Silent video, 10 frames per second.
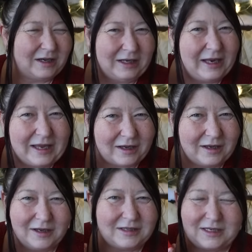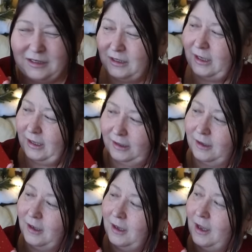click.
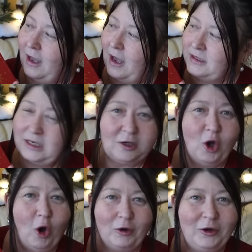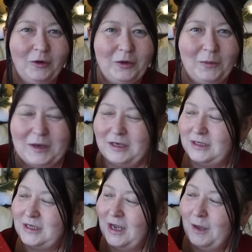I didn't cotton onto
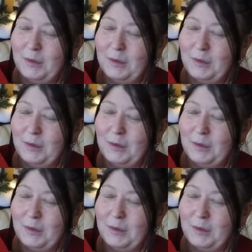it,